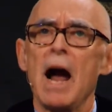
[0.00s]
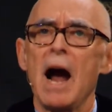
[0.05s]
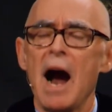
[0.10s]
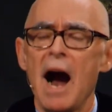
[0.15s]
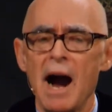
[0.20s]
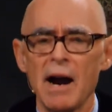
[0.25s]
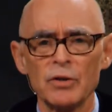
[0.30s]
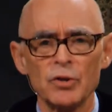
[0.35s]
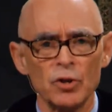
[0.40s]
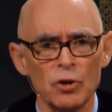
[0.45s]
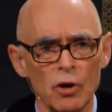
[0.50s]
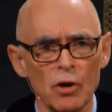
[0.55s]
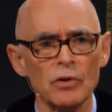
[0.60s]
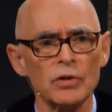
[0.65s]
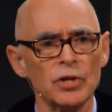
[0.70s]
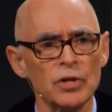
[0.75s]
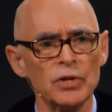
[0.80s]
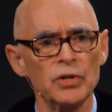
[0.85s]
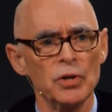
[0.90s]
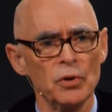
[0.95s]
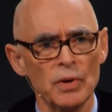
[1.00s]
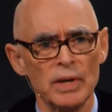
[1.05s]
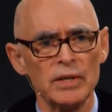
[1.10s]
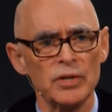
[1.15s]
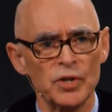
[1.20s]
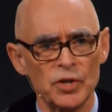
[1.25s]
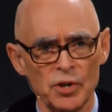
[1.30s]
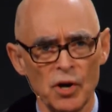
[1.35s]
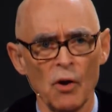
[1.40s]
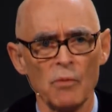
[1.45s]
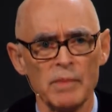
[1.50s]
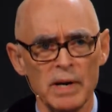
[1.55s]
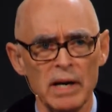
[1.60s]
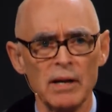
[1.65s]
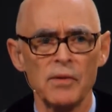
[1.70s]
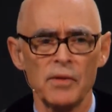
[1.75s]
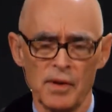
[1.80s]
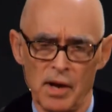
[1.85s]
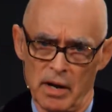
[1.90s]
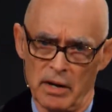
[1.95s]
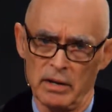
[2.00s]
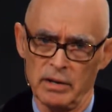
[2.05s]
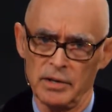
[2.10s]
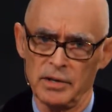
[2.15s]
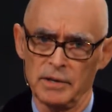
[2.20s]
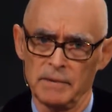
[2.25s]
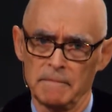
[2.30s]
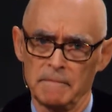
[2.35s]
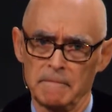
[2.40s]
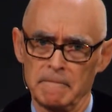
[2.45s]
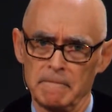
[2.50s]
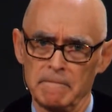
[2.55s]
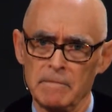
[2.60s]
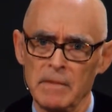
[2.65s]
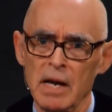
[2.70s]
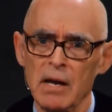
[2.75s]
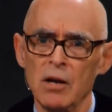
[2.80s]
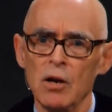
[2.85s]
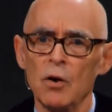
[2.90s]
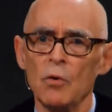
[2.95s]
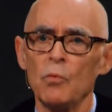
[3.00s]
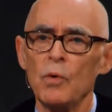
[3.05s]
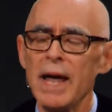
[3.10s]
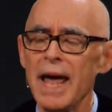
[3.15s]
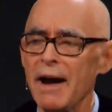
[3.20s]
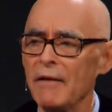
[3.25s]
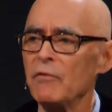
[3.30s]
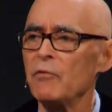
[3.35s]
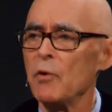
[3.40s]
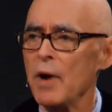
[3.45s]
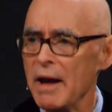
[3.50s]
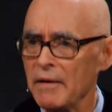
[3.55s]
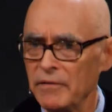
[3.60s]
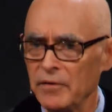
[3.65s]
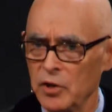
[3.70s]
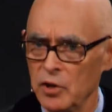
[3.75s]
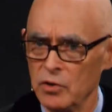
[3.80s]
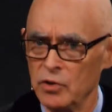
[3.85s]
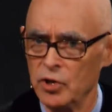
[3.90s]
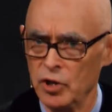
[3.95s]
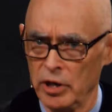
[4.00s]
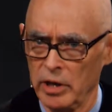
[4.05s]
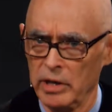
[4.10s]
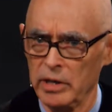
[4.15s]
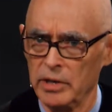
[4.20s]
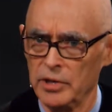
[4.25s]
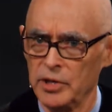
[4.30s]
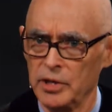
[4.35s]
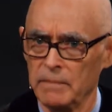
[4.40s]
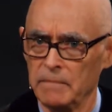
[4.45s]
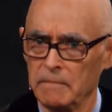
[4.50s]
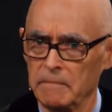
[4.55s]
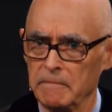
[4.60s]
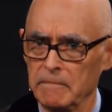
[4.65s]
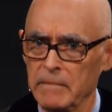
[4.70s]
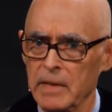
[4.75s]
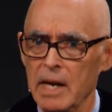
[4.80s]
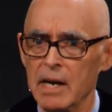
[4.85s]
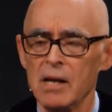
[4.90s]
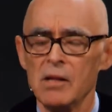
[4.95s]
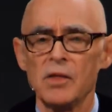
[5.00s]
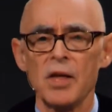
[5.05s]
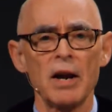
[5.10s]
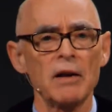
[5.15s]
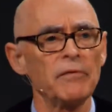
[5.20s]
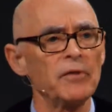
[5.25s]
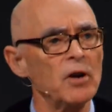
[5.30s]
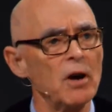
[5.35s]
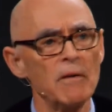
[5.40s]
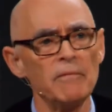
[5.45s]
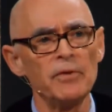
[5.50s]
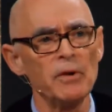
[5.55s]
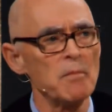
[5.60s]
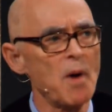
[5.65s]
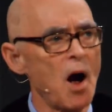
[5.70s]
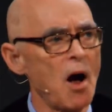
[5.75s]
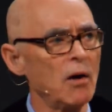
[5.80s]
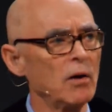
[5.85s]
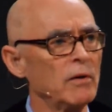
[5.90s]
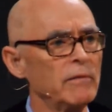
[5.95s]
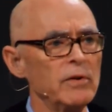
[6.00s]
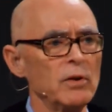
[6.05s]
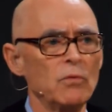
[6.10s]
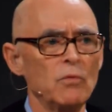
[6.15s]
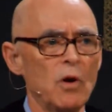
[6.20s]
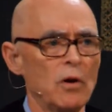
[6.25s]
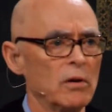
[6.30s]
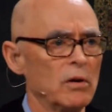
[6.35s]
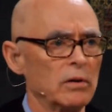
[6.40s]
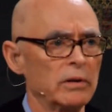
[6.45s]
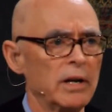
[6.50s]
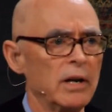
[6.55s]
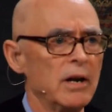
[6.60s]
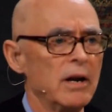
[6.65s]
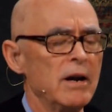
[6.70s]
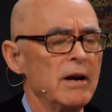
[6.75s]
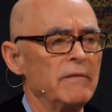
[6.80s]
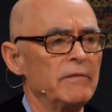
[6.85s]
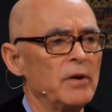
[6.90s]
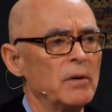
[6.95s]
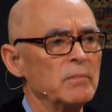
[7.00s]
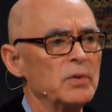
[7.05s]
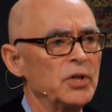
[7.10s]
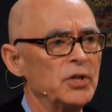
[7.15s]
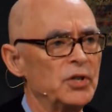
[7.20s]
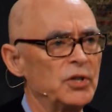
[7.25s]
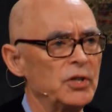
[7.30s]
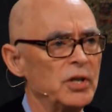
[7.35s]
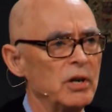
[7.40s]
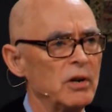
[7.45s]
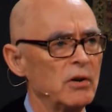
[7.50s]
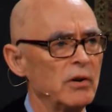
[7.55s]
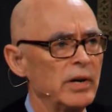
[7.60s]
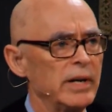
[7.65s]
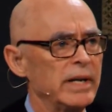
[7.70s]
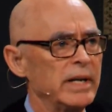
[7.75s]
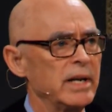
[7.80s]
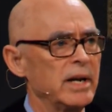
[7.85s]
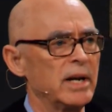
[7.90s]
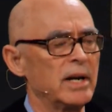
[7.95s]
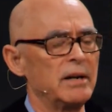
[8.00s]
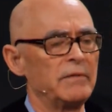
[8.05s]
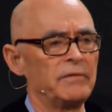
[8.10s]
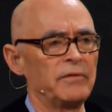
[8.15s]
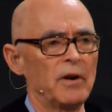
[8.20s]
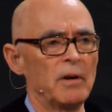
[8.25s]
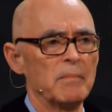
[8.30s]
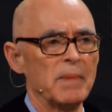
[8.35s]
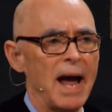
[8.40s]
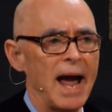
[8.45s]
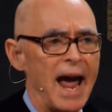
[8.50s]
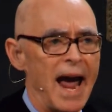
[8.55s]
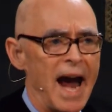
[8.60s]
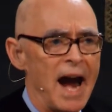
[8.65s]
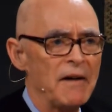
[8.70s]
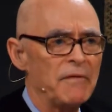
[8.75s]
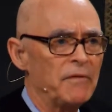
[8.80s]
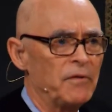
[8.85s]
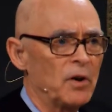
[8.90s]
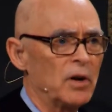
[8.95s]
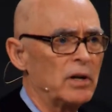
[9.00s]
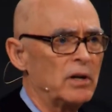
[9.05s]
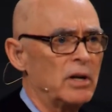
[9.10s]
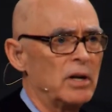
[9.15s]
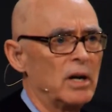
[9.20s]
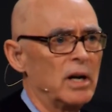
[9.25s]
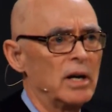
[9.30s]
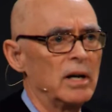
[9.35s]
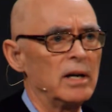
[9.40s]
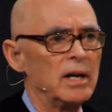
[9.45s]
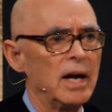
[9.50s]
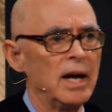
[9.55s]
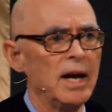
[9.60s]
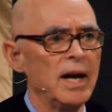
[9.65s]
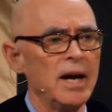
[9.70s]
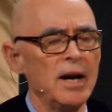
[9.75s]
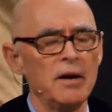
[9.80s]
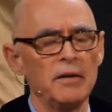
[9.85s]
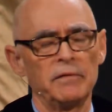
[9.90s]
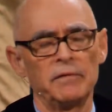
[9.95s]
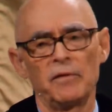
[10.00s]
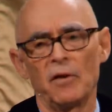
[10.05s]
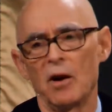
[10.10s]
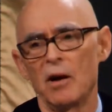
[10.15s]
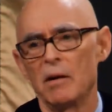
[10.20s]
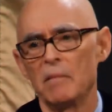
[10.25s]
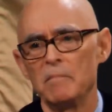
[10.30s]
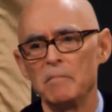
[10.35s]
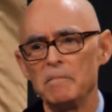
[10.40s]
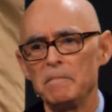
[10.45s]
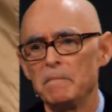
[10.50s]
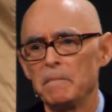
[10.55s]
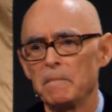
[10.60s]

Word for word: Our church is doing so many things. We have refugees that have come from all over the world from Syria, from Africa, from